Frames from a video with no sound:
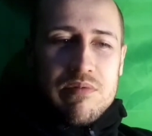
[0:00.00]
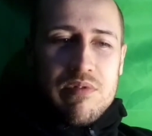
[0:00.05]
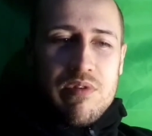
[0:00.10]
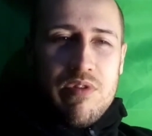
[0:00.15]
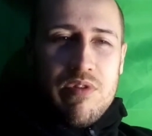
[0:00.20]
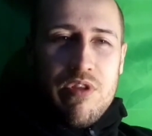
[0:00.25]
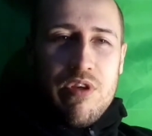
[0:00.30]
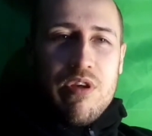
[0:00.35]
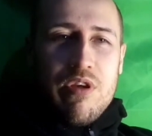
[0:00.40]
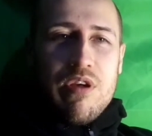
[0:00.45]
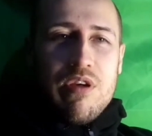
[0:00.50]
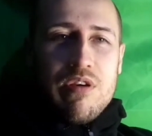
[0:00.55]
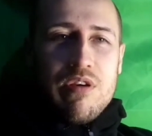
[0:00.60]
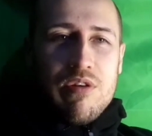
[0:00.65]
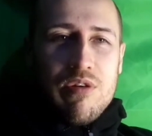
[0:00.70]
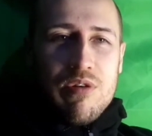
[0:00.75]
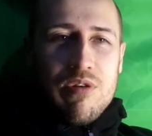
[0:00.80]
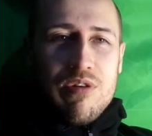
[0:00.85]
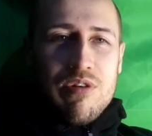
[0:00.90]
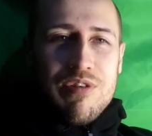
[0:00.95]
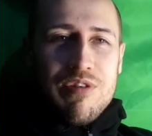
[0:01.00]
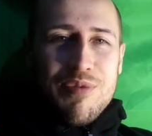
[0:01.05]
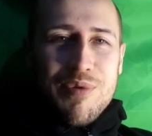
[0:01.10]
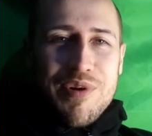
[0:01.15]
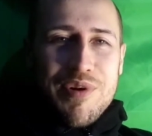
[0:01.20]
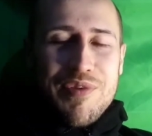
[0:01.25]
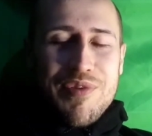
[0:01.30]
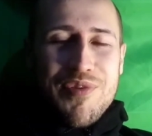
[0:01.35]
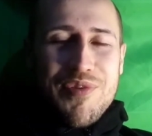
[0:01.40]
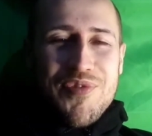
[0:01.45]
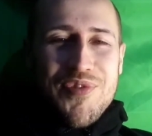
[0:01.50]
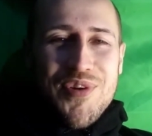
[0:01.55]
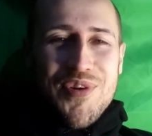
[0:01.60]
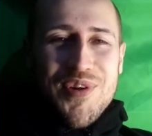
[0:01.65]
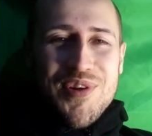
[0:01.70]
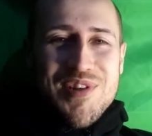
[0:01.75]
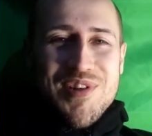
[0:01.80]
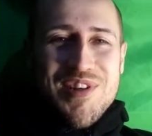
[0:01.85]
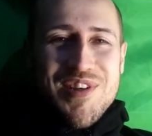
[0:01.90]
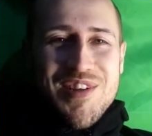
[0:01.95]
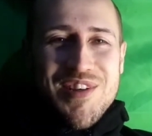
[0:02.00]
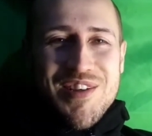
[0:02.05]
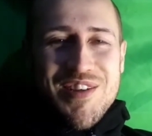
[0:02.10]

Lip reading: one of the first